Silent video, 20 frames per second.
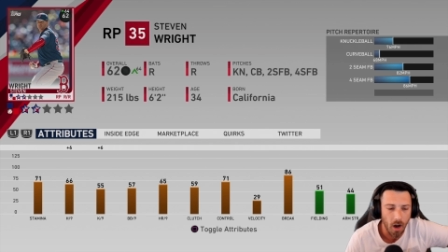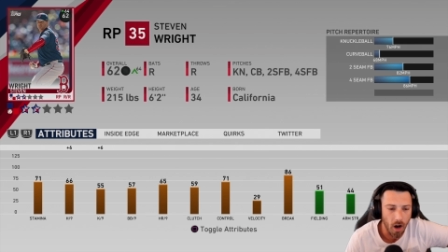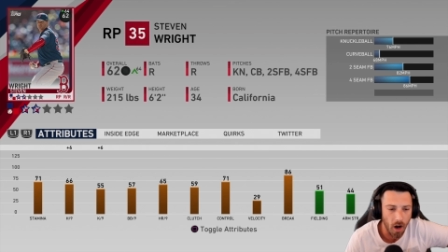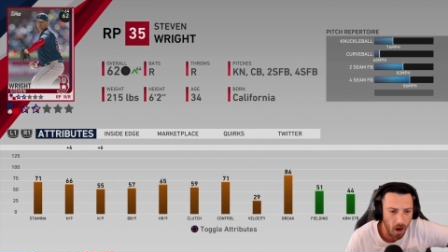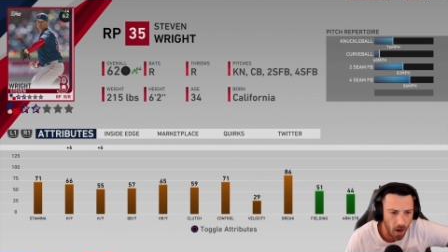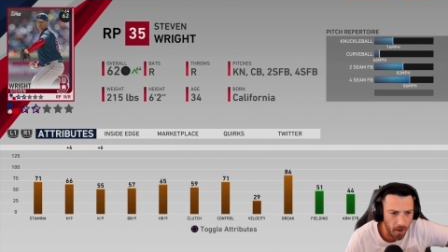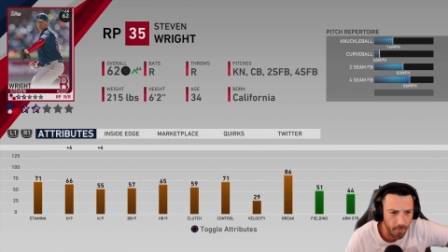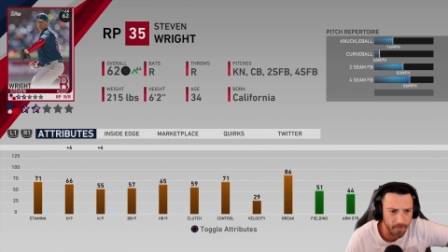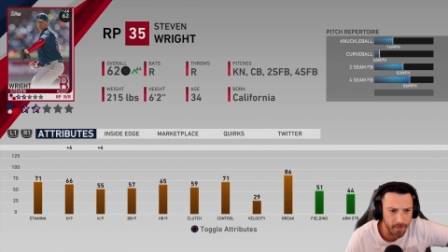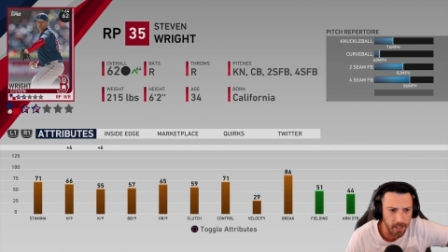
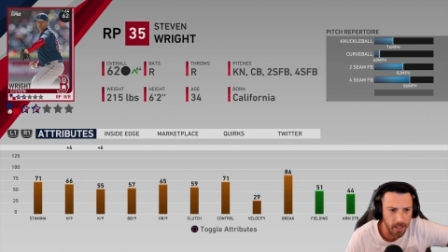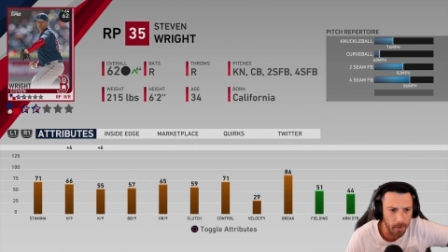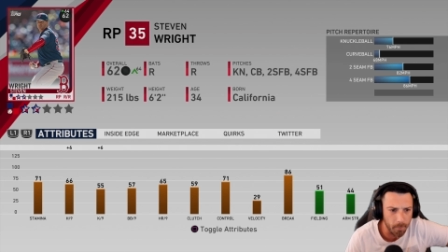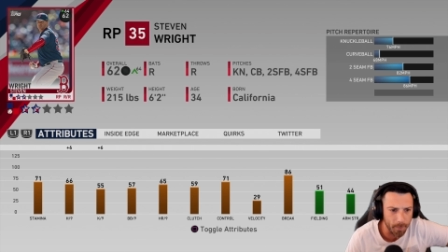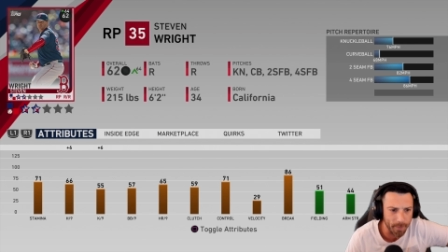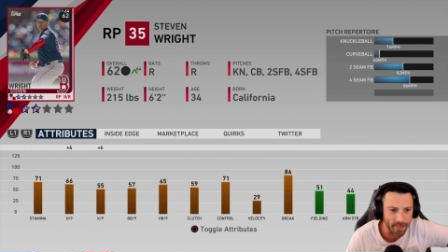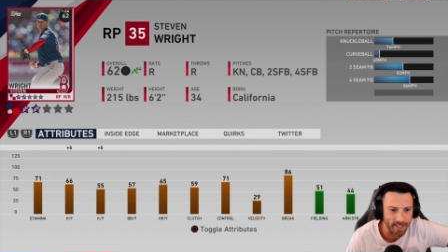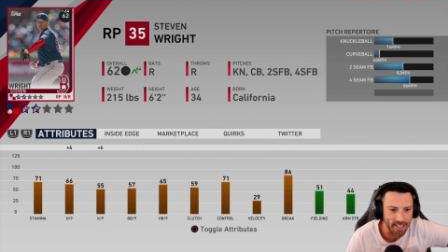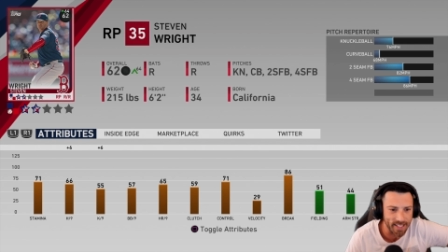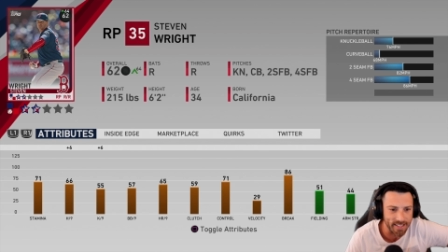on the up
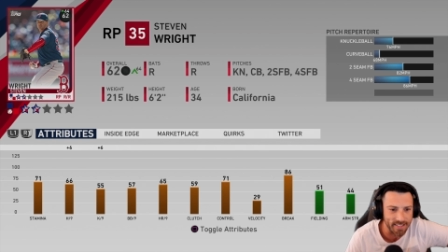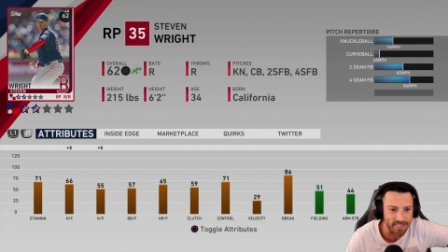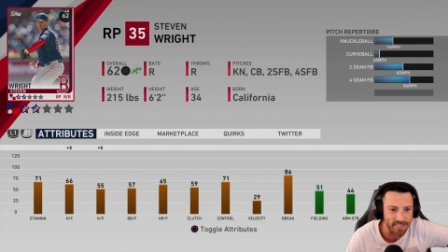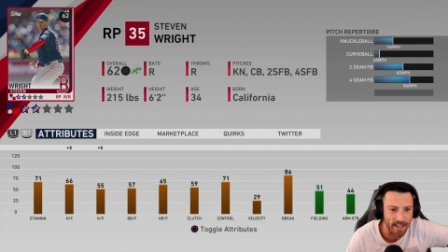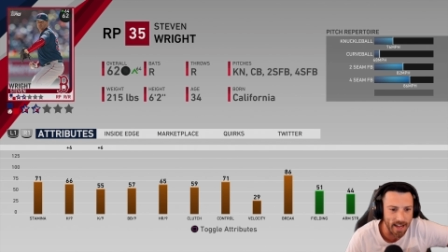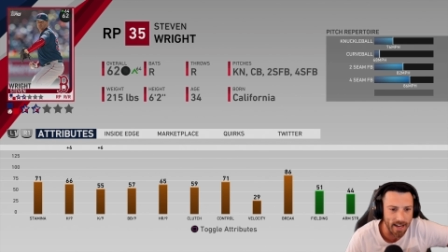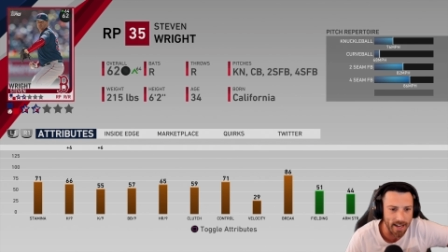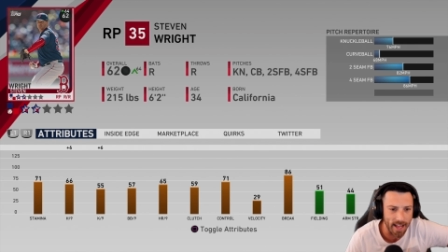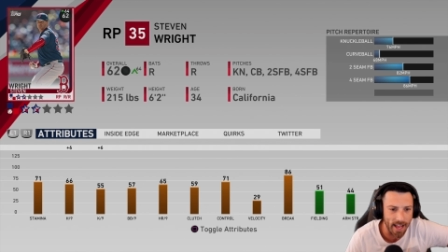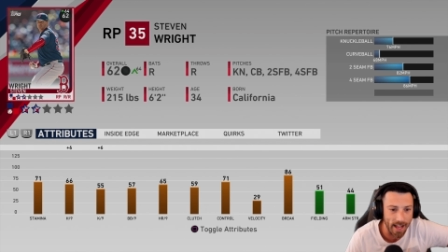with the
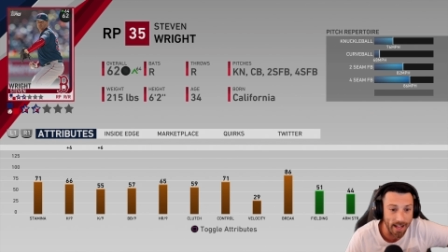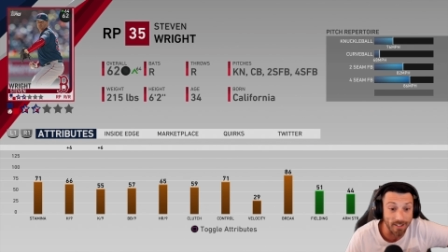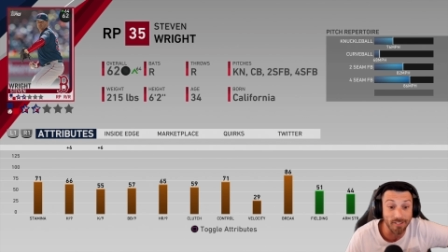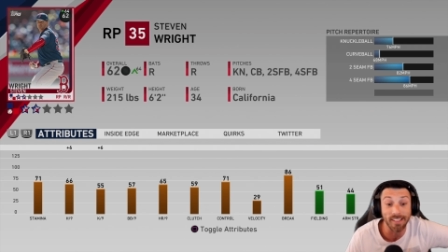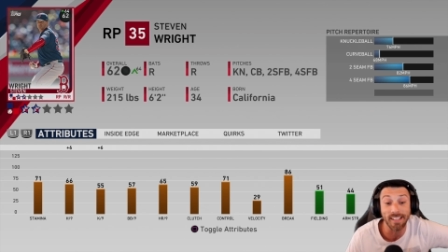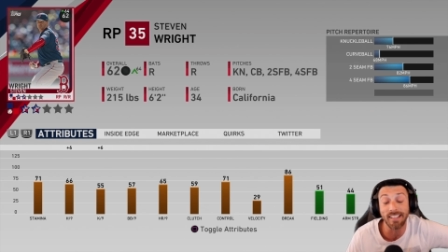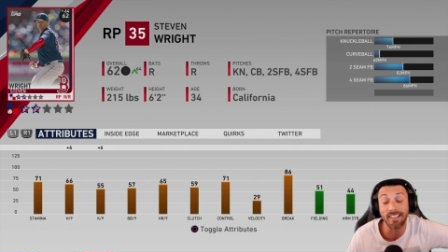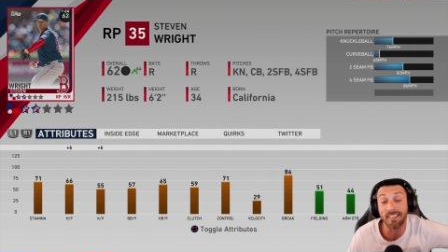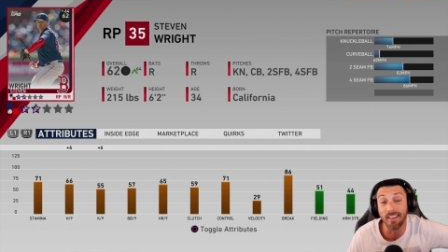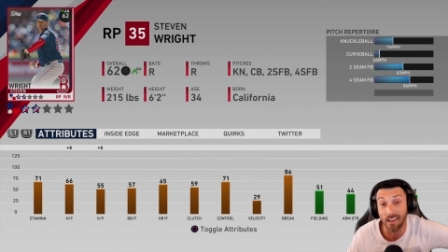inside edge.
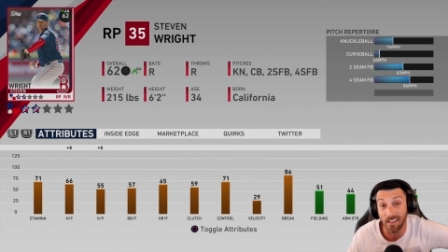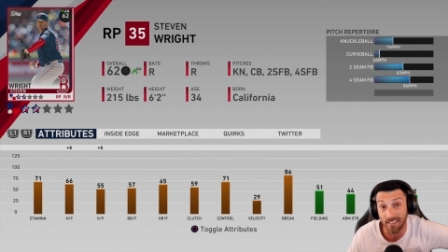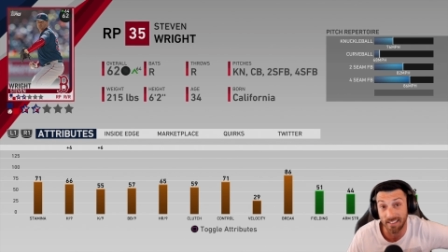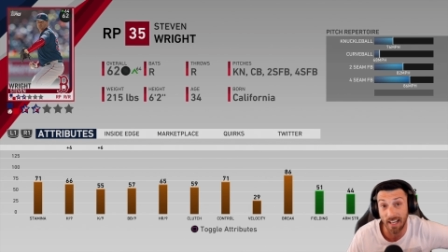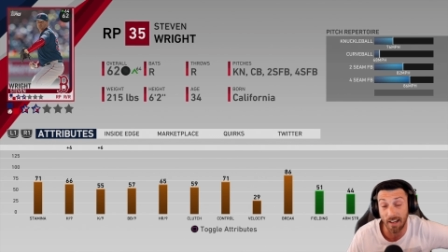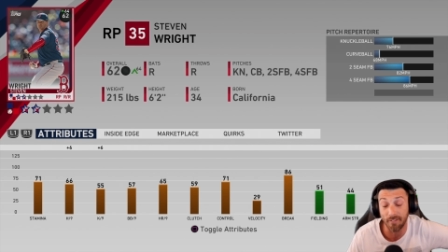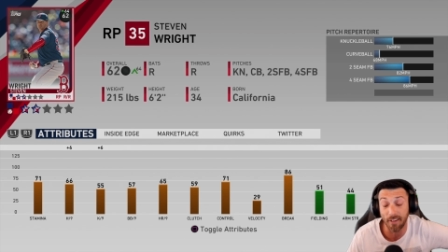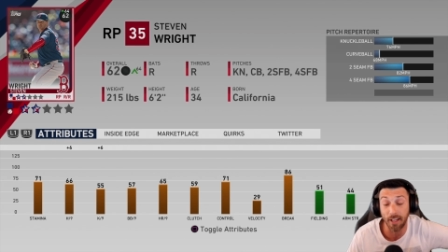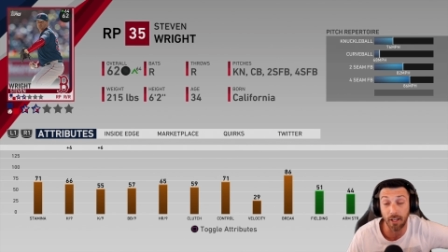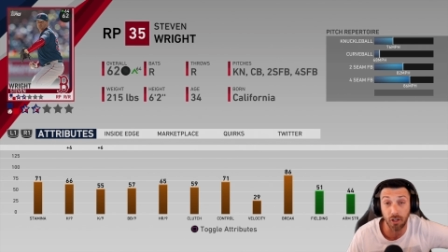He does
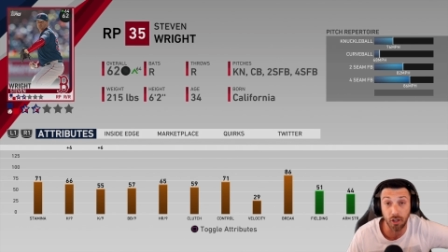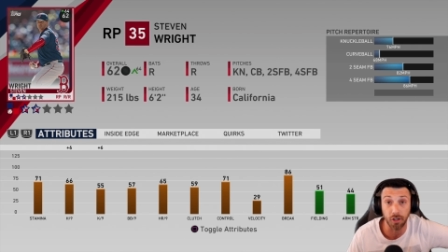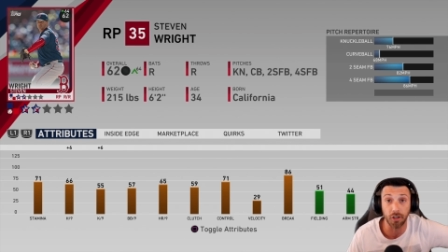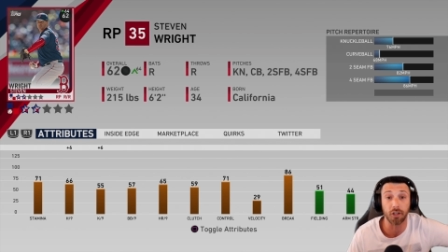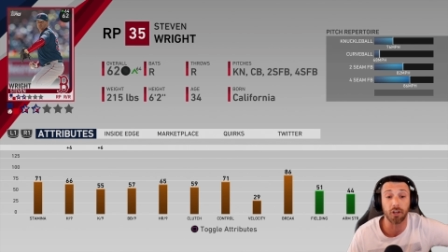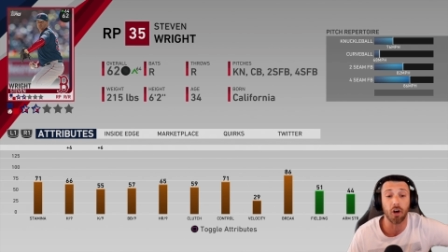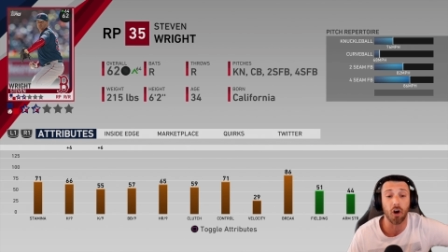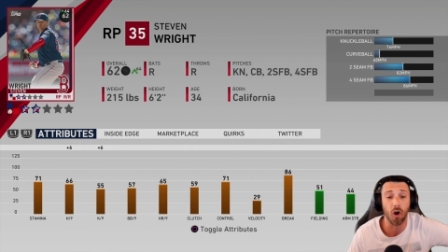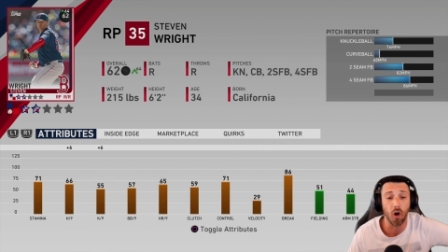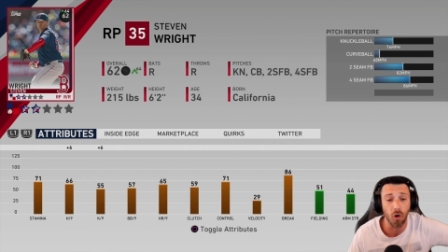have a
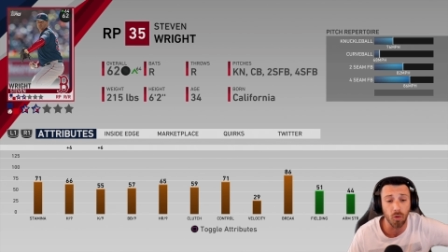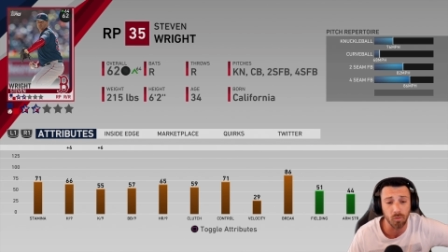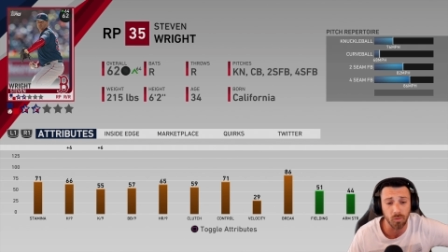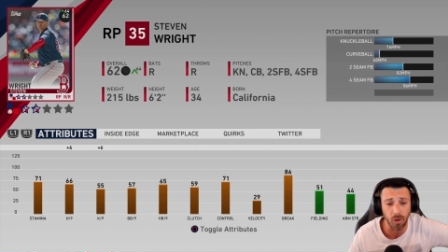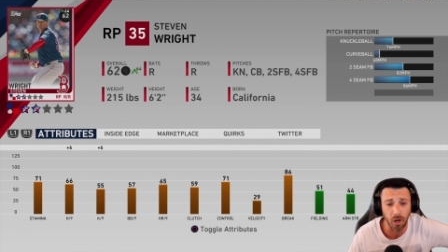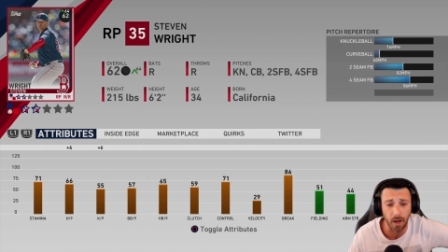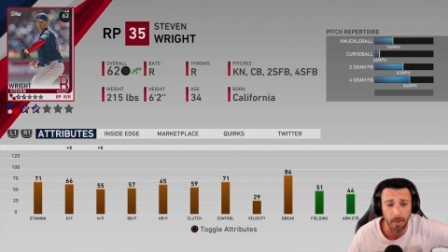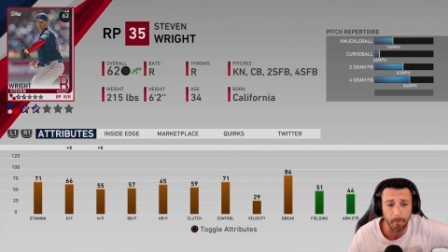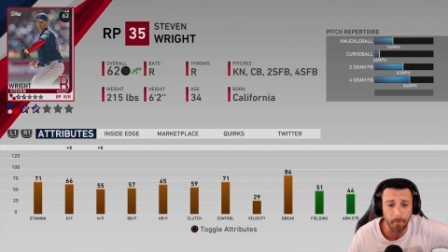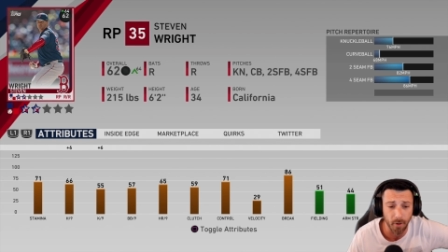good home
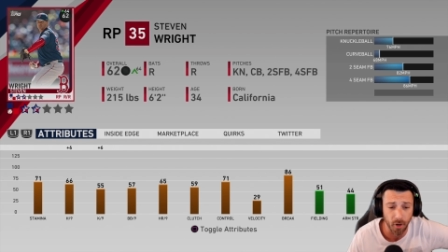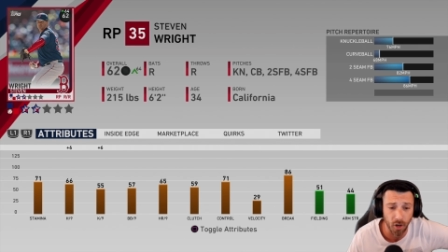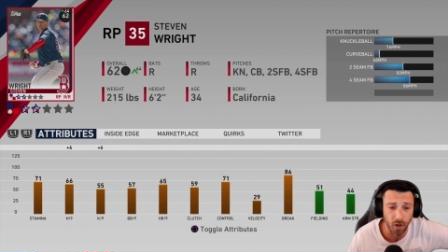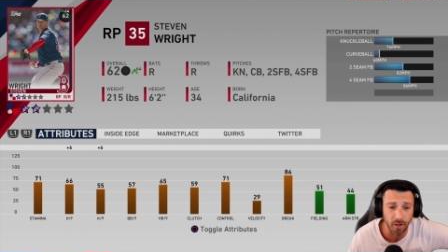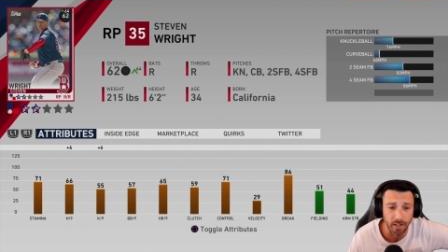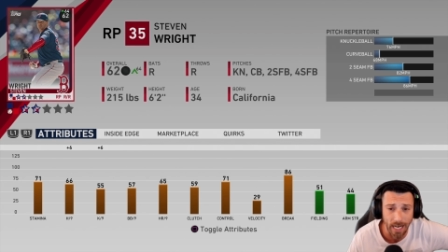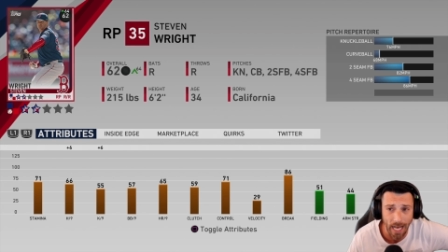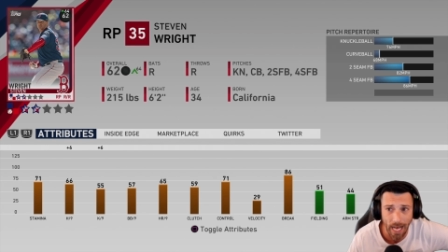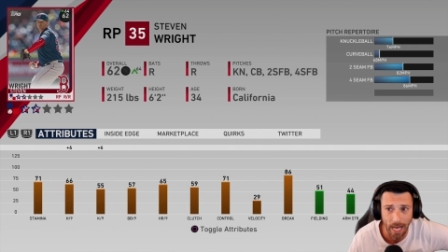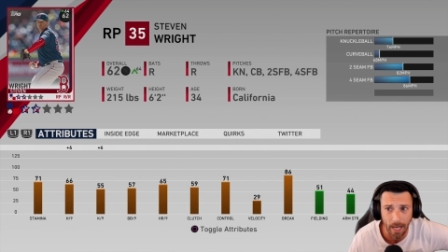run per
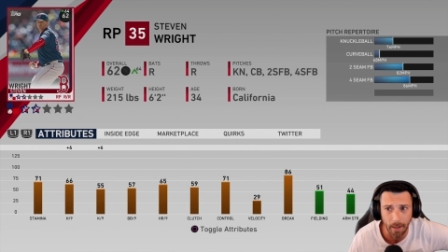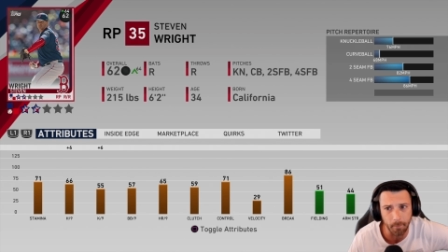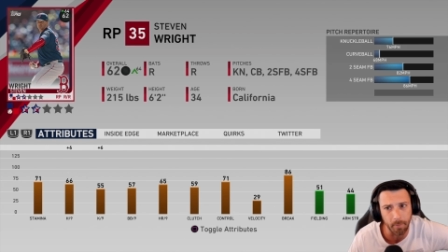nine,